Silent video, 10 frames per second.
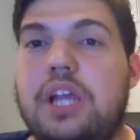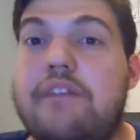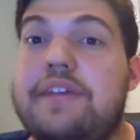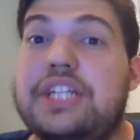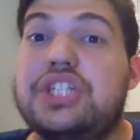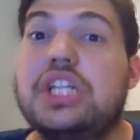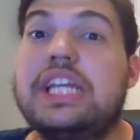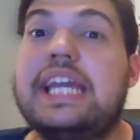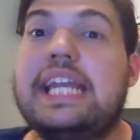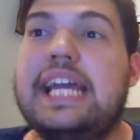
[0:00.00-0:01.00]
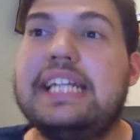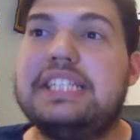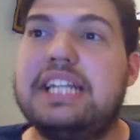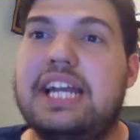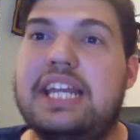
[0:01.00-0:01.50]
Eventually, in
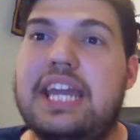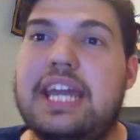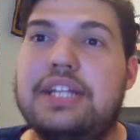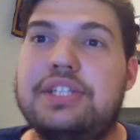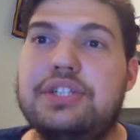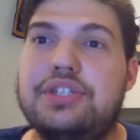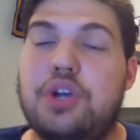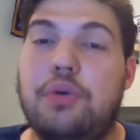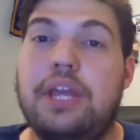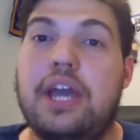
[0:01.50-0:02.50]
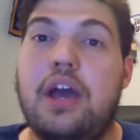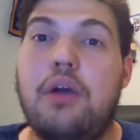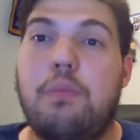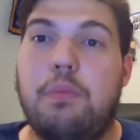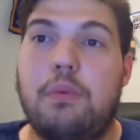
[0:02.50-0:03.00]
1998,
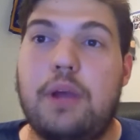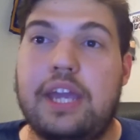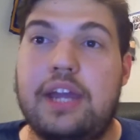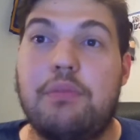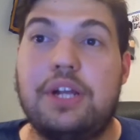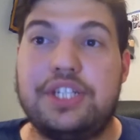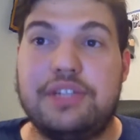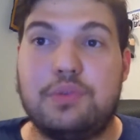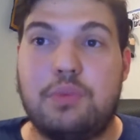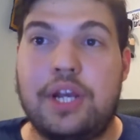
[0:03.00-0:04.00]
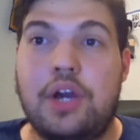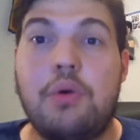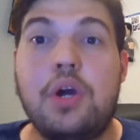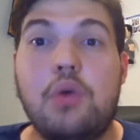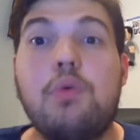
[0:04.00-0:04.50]
Sonia, again Rajiv's
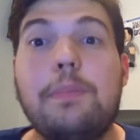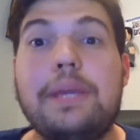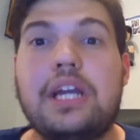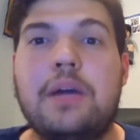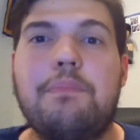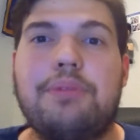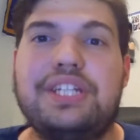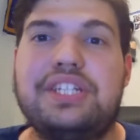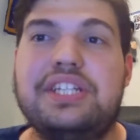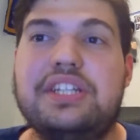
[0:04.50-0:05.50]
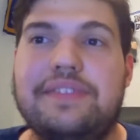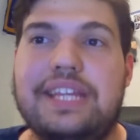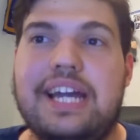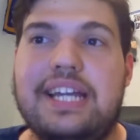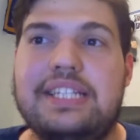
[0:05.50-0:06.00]
widow, would become president of the
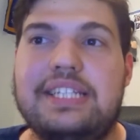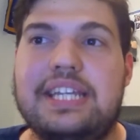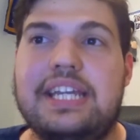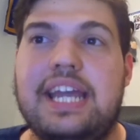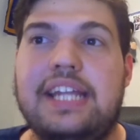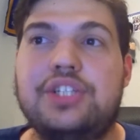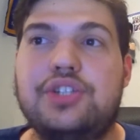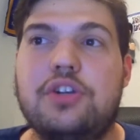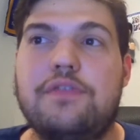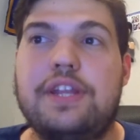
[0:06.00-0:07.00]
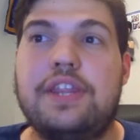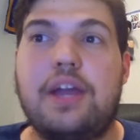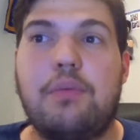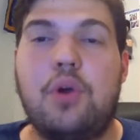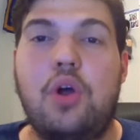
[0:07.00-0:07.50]
INC and serve in
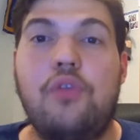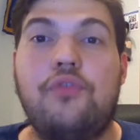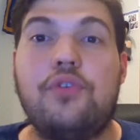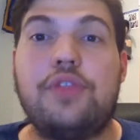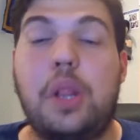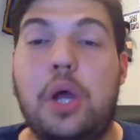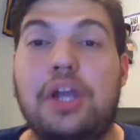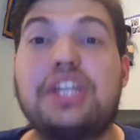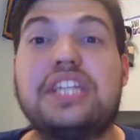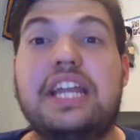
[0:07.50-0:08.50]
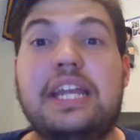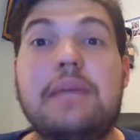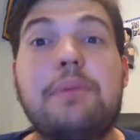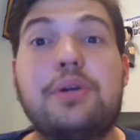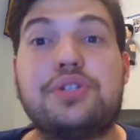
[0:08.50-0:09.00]
that role for the longest that any
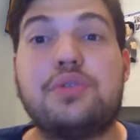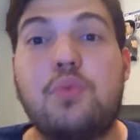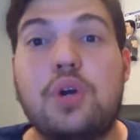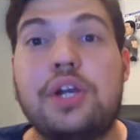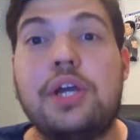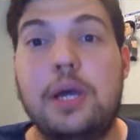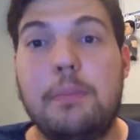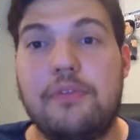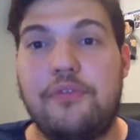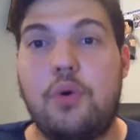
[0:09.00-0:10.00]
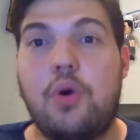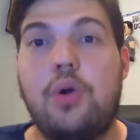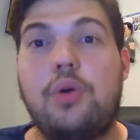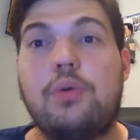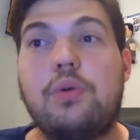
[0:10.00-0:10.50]
person would
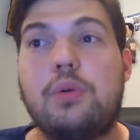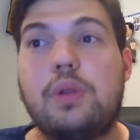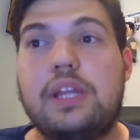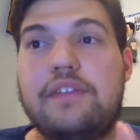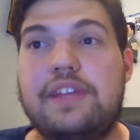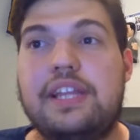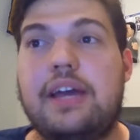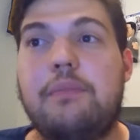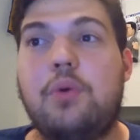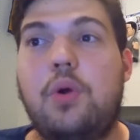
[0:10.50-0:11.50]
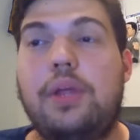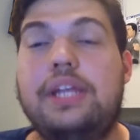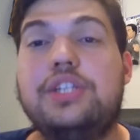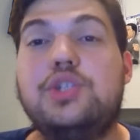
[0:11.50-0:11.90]
before leaving that role in